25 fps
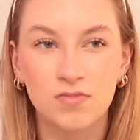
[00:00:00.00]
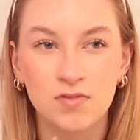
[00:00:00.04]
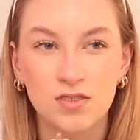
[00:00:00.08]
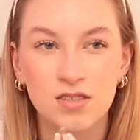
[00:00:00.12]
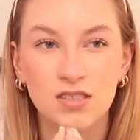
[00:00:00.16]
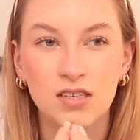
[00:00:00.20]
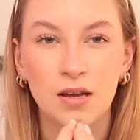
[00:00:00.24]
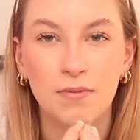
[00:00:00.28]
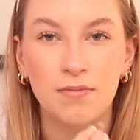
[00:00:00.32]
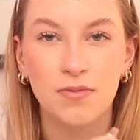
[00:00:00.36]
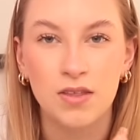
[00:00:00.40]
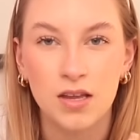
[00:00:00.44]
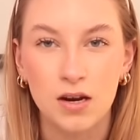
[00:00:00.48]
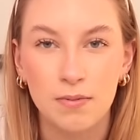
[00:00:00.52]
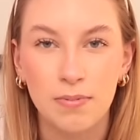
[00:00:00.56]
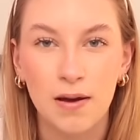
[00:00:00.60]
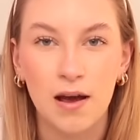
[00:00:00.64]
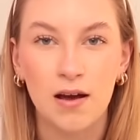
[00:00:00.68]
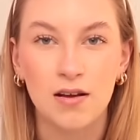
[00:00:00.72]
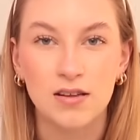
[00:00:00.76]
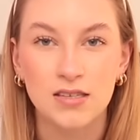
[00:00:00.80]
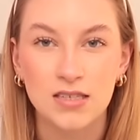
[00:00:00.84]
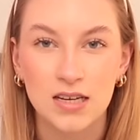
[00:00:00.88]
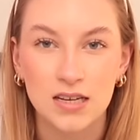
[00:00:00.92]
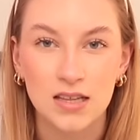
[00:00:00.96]
something
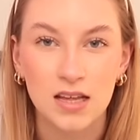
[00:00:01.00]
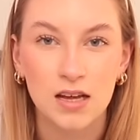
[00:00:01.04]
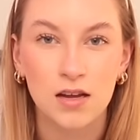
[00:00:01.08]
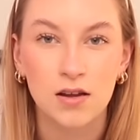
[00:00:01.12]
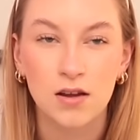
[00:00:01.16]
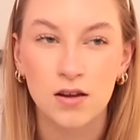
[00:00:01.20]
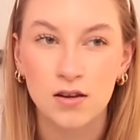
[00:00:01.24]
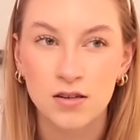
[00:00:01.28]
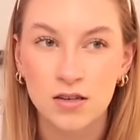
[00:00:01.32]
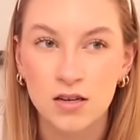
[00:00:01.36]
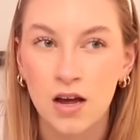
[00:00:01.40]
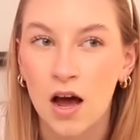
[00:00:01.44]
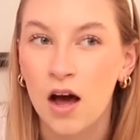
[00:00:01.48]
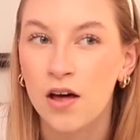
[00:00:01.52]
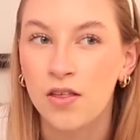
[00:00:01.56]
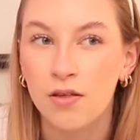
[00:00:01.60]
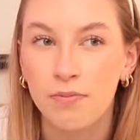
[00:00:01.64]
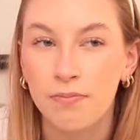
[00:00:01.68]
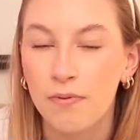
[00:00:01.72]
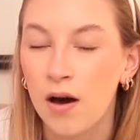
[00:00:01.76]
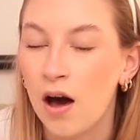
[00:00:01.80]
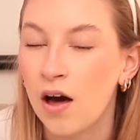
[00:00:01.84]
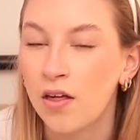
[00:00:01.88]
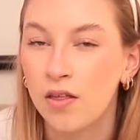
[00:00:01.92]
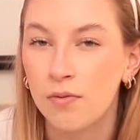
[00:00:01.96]
about it that
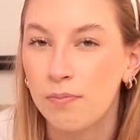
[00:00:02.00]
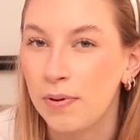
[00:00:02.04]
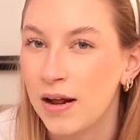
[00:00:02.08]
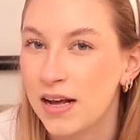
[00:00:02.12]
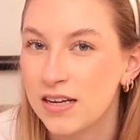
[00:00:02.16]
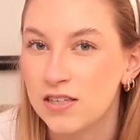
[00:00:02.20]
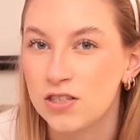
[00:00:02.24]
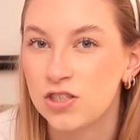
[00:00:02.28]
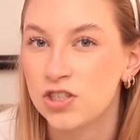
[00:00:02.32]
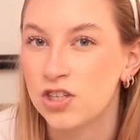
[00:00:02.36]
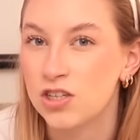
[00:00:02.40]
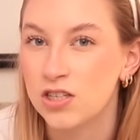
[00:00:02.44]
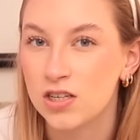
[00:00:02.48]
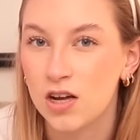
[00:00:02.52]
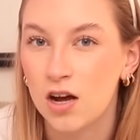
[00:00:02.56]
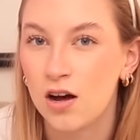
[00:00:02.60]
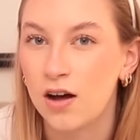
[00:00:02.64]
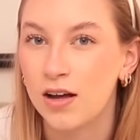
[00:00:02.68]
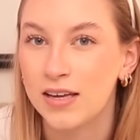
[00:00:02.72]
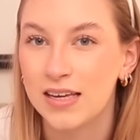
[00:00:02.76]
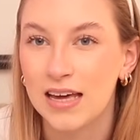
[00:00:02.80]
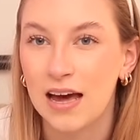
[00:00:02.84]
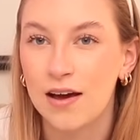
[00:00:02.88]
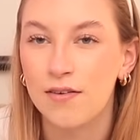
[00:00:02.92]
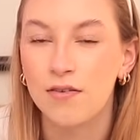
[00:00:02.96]
other places just
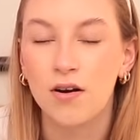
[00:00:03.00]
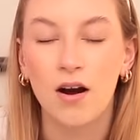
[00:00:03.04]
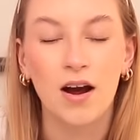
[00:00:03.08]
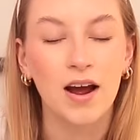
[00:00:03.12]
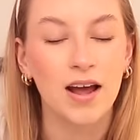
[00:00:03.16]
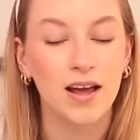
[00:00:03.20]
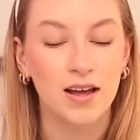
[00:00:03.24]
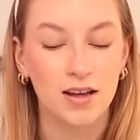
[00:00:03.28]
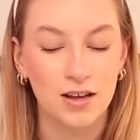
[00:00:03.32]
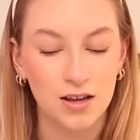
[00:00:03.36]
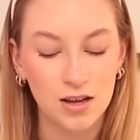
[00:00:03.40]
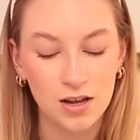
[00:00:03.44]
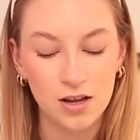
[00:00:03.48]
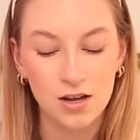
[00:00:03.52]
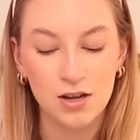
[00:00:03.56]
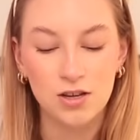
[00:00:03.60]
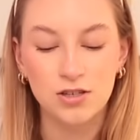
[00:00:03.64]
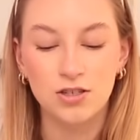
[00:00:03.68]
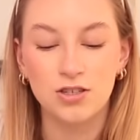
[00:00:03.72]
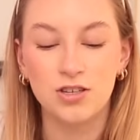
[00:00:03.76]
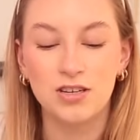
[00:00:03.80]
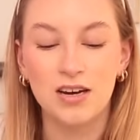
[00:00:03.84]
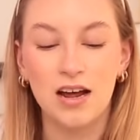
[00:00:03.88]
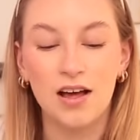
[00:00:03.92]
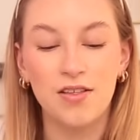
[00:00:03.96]
can't get right.
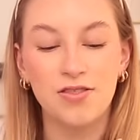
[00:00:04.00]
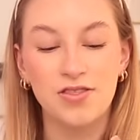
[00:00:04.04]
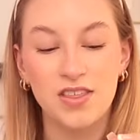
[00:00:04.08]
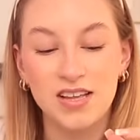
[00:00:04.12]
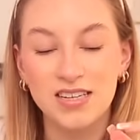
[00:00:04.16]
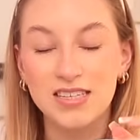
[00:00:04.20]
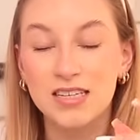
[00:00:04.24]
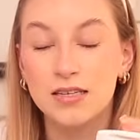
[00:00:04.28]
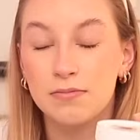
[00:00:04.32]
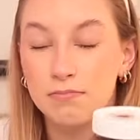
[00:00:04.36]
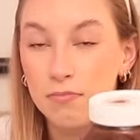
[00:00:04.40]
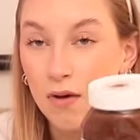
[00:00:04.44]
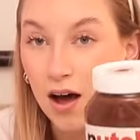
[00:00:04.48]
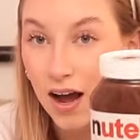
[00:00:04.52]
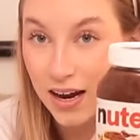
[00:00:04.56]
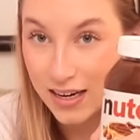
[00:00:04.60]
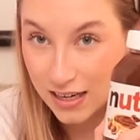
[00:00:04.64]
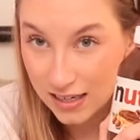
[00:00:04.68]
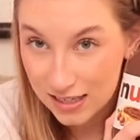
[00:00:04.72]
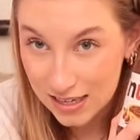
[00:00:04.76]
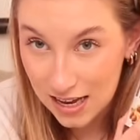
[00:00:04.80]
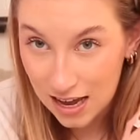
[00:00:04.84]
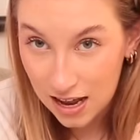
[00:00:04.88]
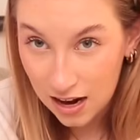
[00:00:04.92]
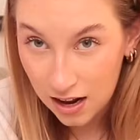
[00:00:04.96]
So now this is my
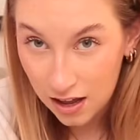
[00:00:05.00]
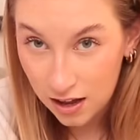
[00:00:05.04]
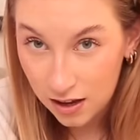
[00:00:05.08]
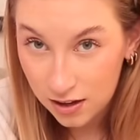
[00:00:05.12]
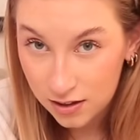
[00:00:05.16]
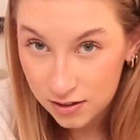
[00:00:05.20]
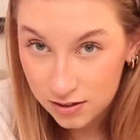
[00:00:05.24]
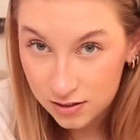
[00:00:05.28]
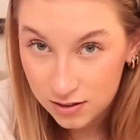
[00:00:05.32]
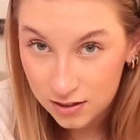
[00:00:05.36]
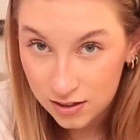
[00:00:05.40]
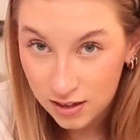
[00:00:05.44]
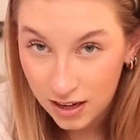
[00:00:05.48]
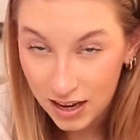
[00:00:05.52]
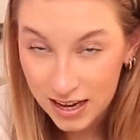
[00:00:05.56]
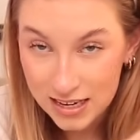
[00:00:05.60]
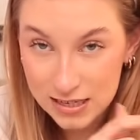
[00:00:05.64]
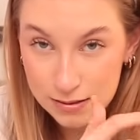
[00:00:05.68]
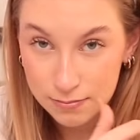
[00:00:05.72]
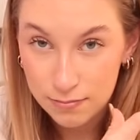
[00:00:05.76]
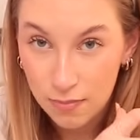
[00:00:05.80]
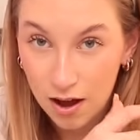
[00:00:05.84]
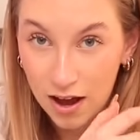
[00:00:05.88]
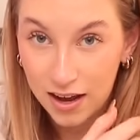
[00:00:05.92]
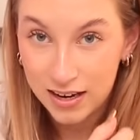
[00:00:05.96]
Nutella. It's
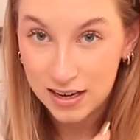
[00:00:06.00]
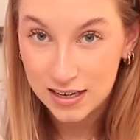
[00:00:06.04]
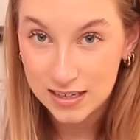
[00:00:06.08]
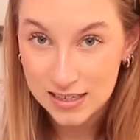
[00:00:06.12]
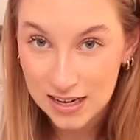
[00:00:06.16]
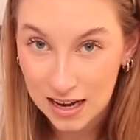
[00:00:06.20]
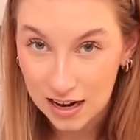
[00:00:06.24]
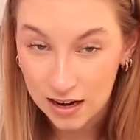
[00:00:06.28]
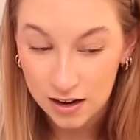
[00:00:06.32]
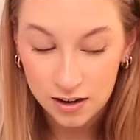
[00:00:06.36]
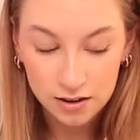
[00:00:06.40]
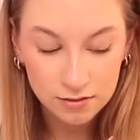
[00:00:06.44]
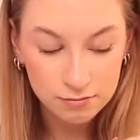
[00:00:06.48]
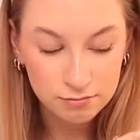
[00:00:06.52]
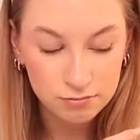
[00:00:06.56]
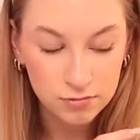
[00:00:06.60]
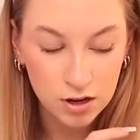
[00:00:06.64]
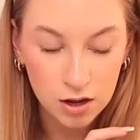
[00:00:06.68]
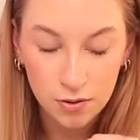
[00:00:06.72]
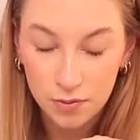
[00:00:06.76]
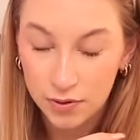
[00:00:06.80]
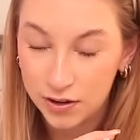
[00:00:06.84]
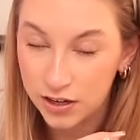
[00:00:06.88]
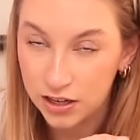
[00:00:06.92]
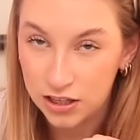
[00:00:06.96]
my Nutella,
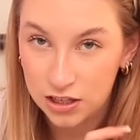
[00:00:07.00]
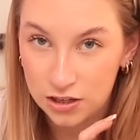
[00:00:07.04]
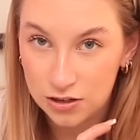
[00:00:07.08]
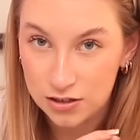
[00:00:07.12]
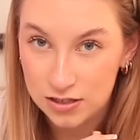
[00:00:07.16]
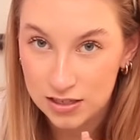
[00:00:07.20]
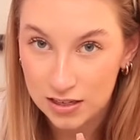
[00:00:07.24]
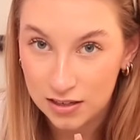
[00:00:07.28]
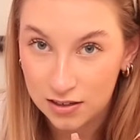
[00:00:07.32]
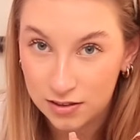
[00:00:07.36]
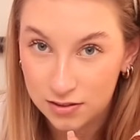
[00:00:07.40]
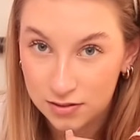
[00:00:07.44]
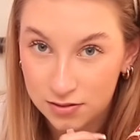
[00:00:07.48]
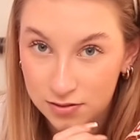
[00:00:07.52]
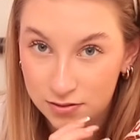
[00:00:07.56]
no one can use it.